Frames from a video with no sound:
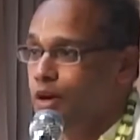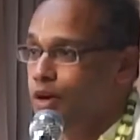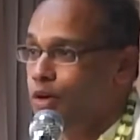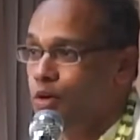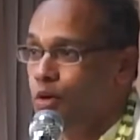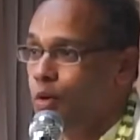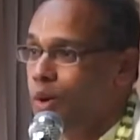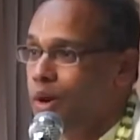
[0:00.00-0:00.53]

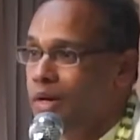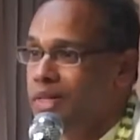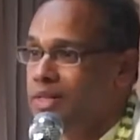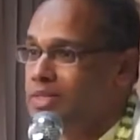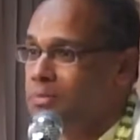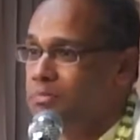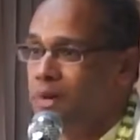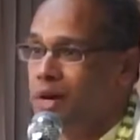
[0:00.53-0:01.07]
No one
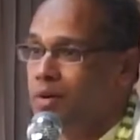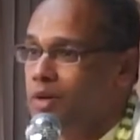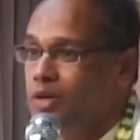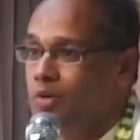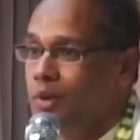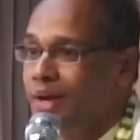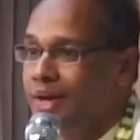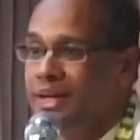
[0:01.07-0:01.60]
has the power
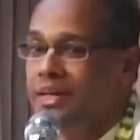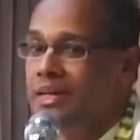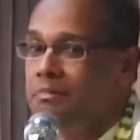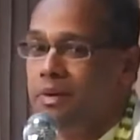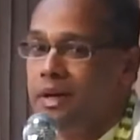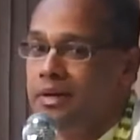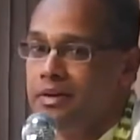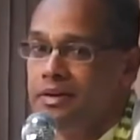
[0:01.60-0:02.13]
to act
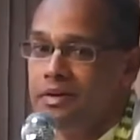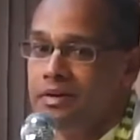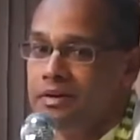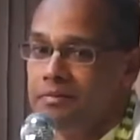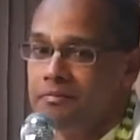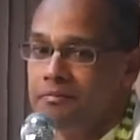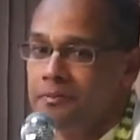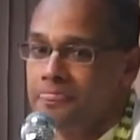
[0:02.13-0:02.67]
independently.
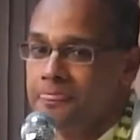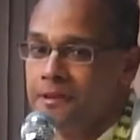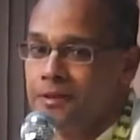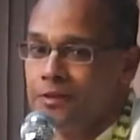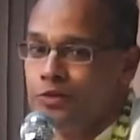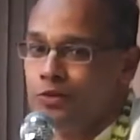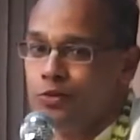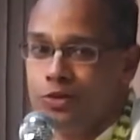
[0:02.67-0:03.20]

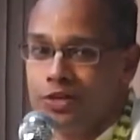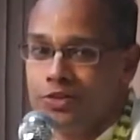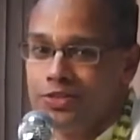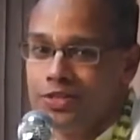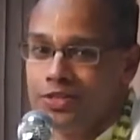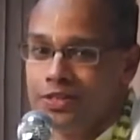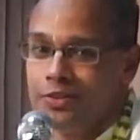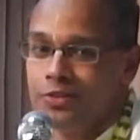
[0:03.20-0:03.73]

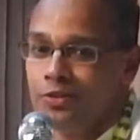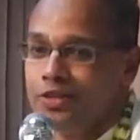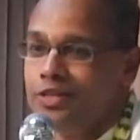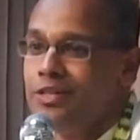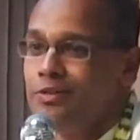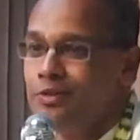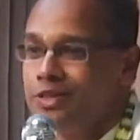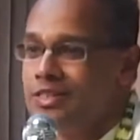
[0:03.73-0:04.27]
Sukracharya thought
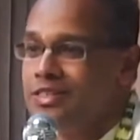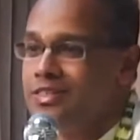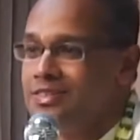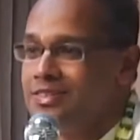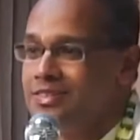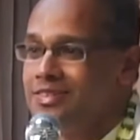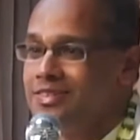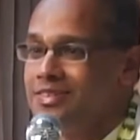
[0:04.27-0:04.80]
he could
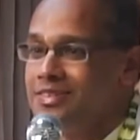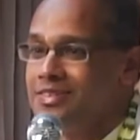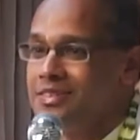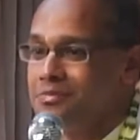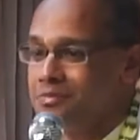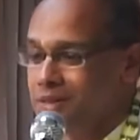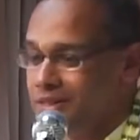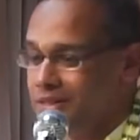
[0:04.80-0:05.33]
curse,
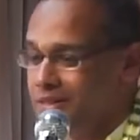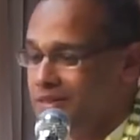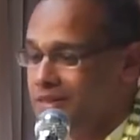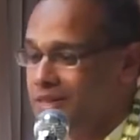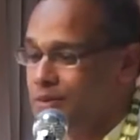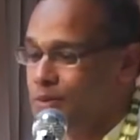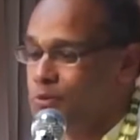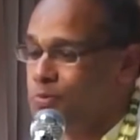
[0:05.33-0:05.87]
but here
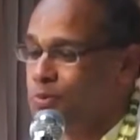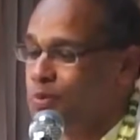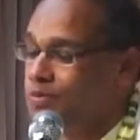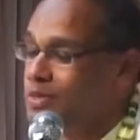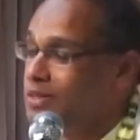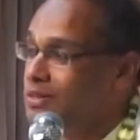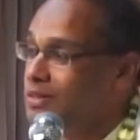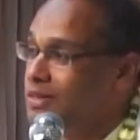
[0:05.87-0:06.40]
it was
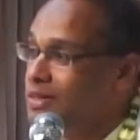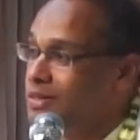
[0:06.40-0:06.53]
proven